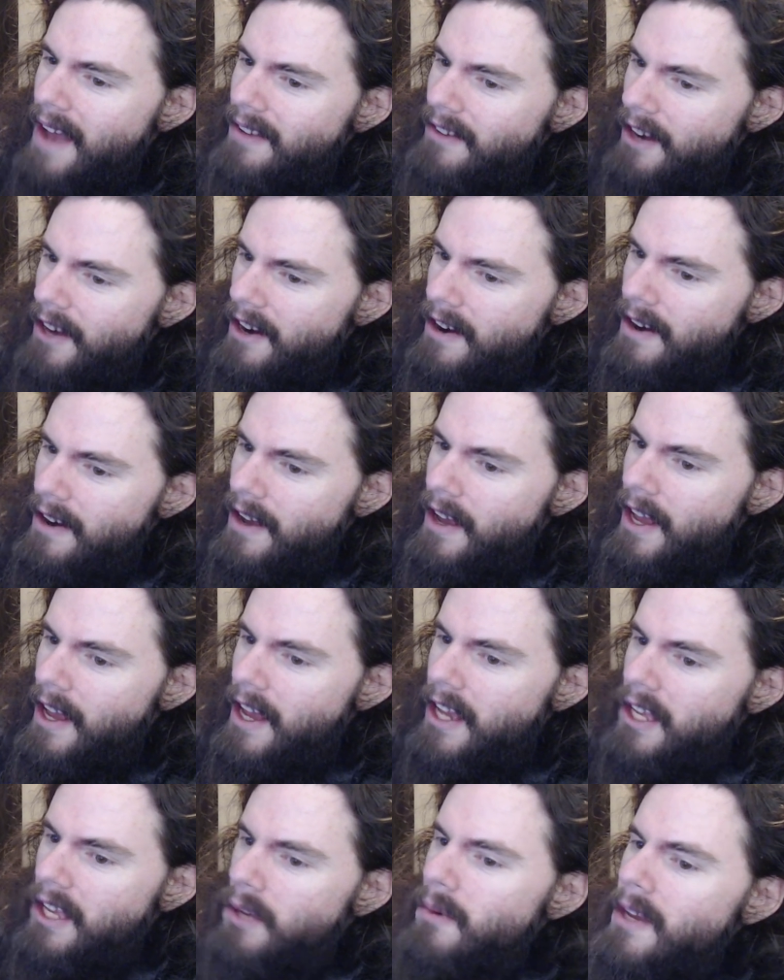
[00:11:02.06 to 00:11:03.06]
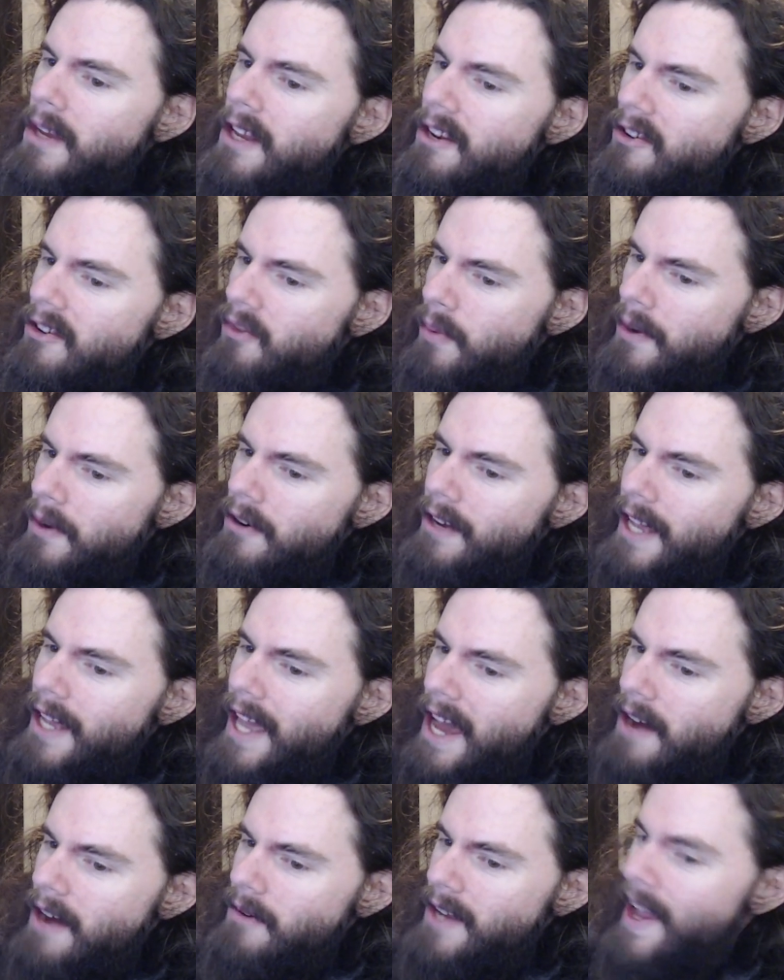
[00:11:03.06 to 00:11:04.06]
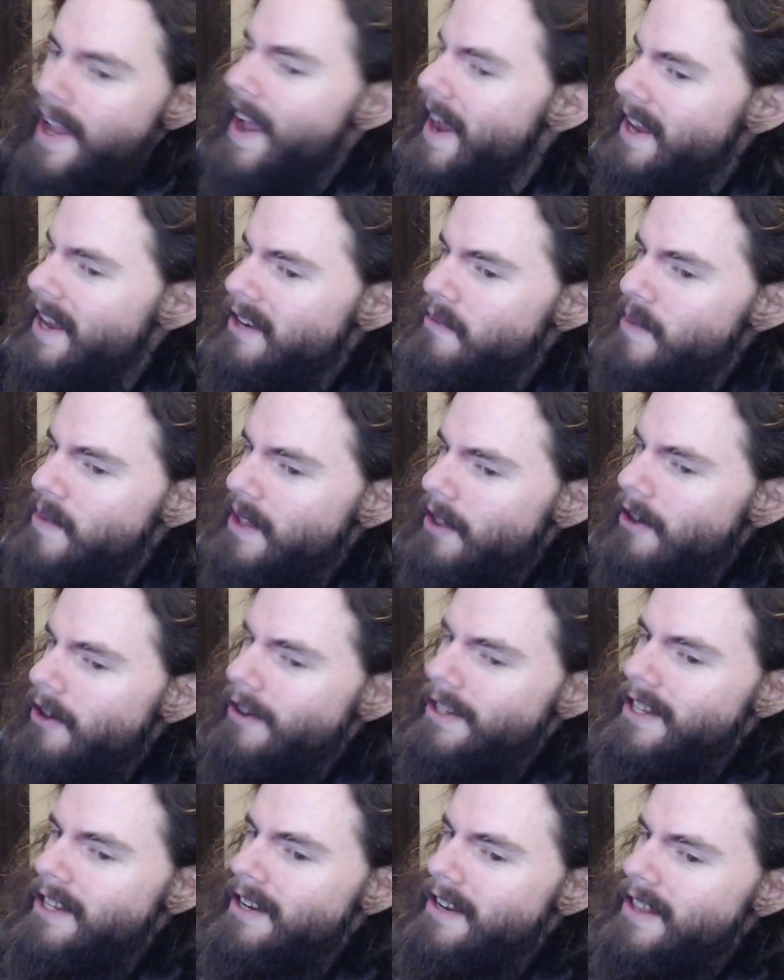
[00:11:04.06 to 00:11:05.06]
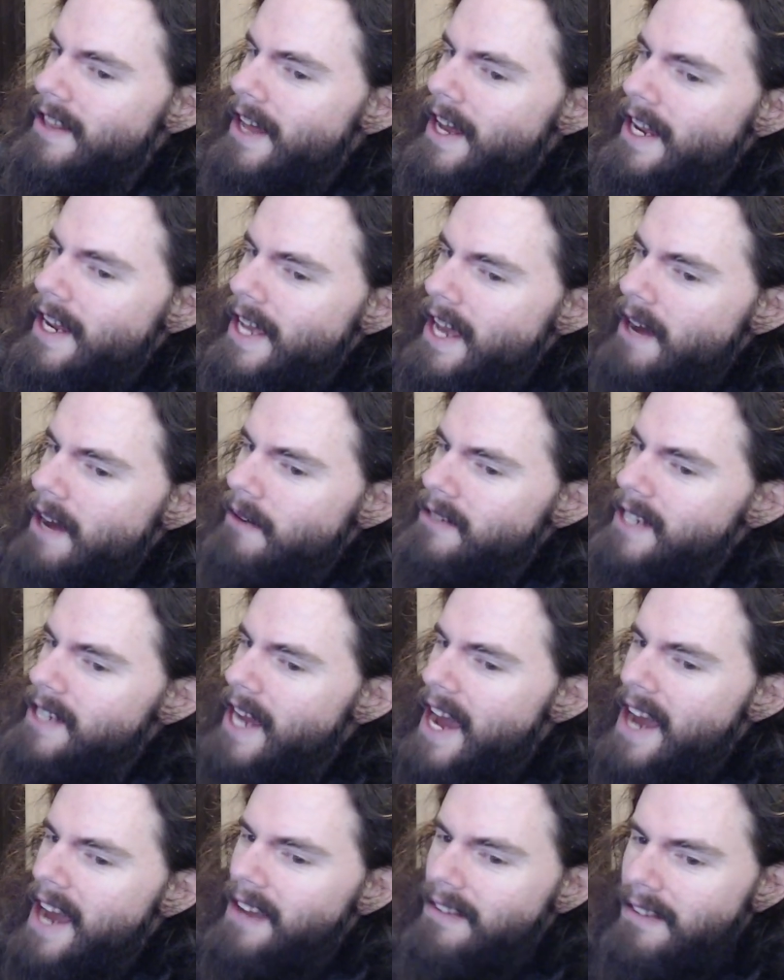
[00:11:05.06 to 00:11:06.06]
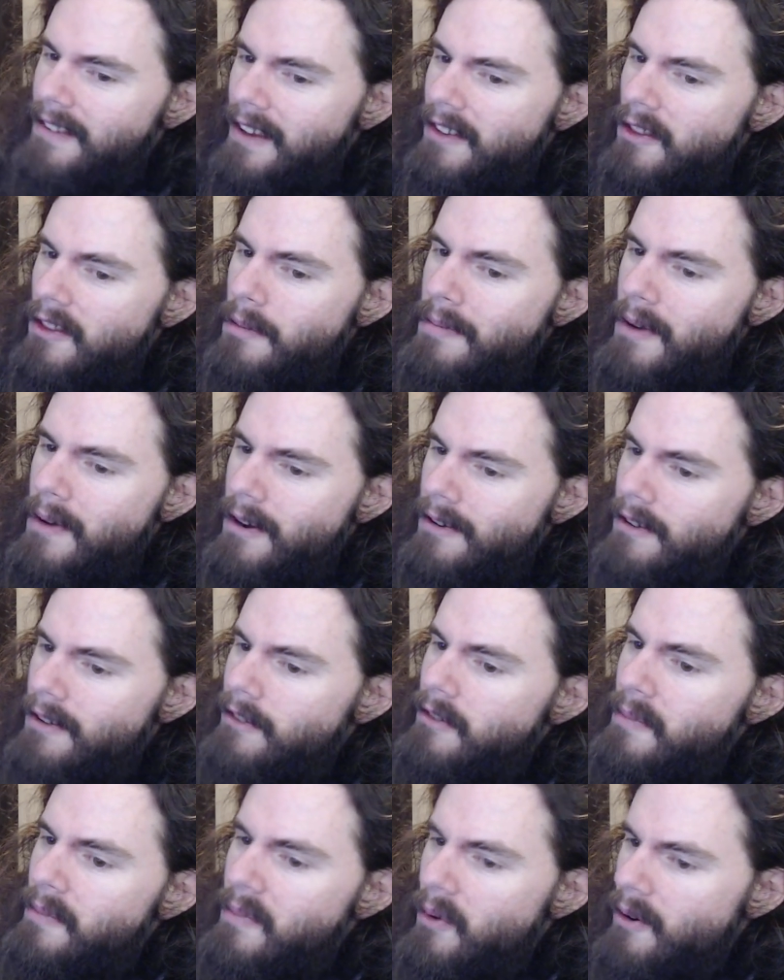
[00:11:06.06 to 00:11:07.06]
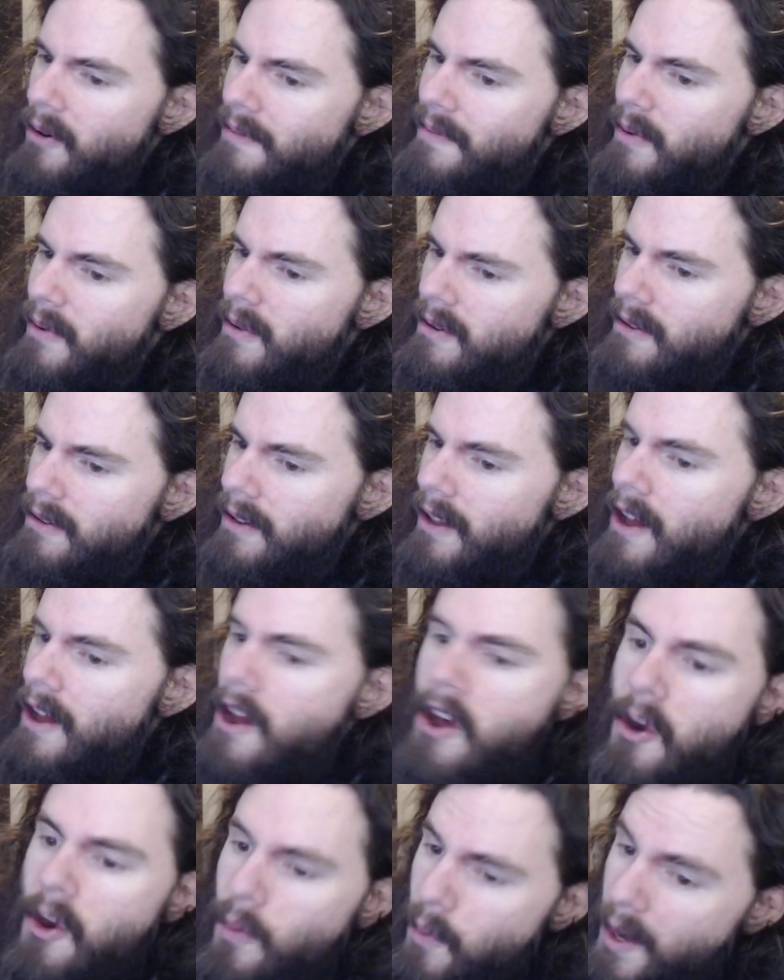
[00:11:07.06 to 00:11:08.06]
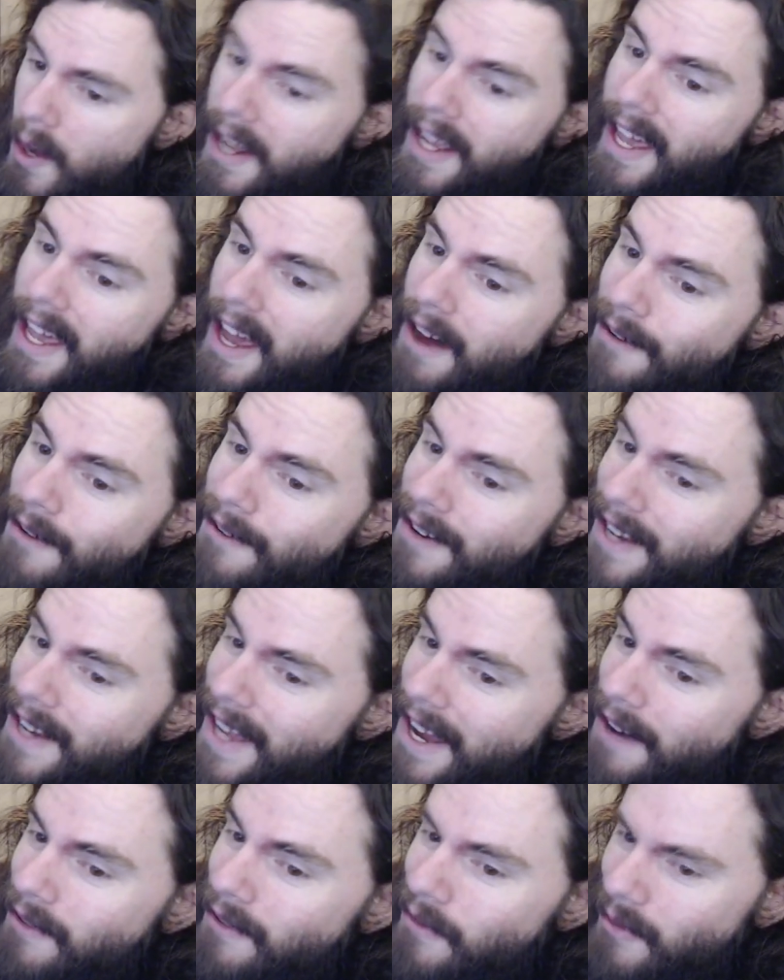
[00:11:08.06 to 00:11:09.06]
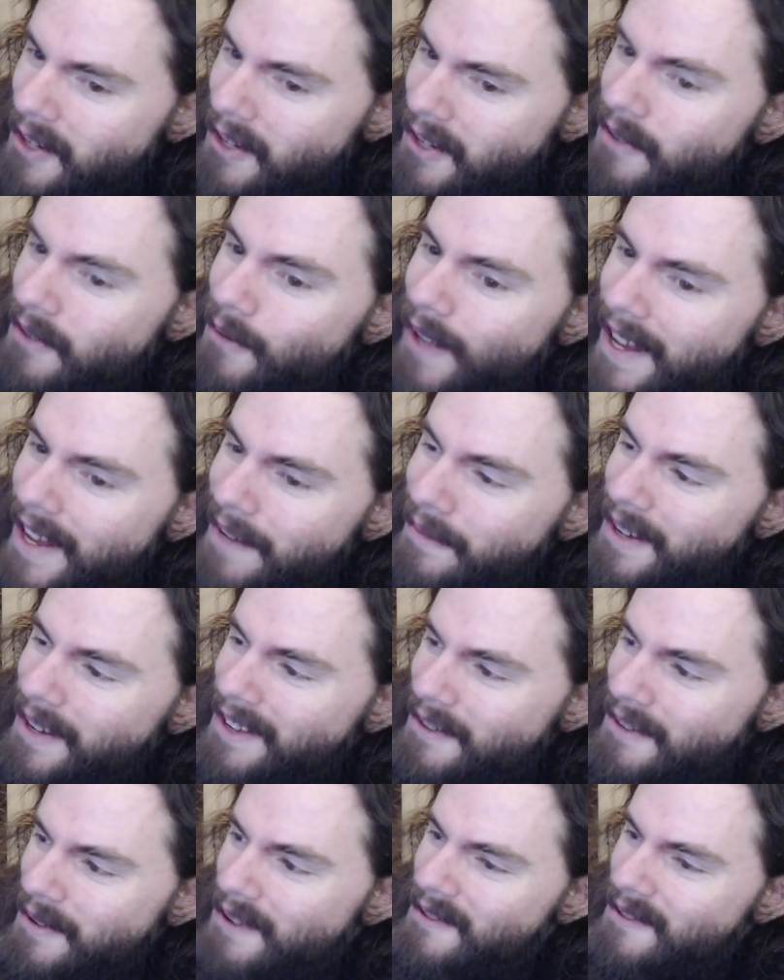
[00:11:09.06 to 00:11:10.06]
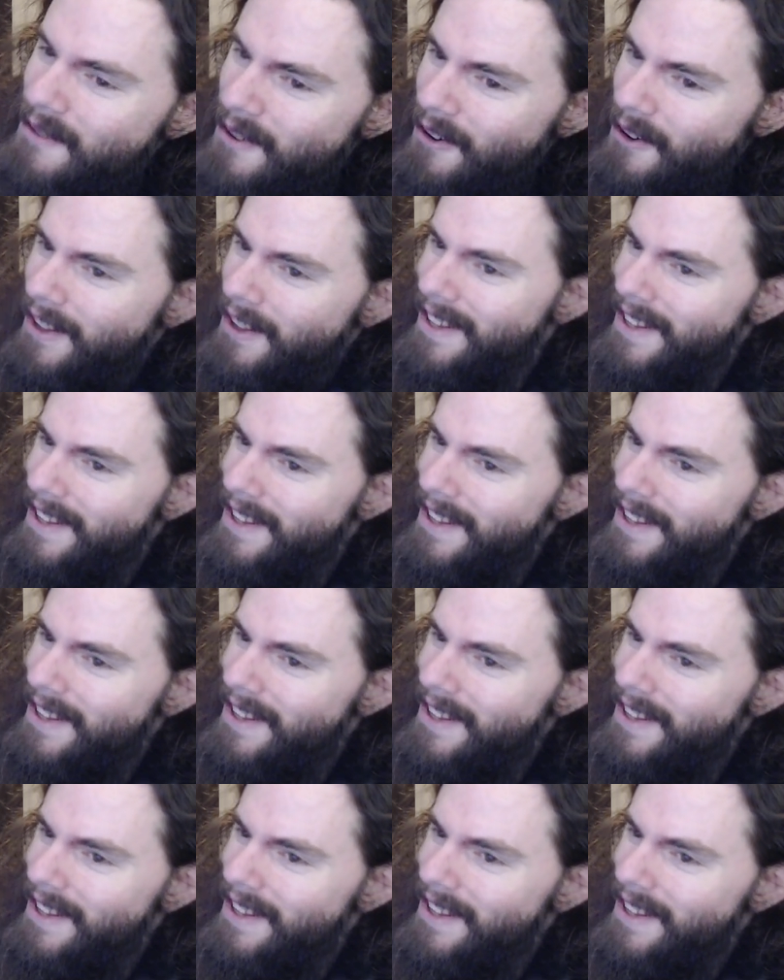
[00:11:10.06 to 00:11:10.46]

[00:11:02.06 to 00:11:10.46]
year. You need a Twitter account and to be logged into that account to access the Partner Support Portal. What account or accounts would you like me to enroll?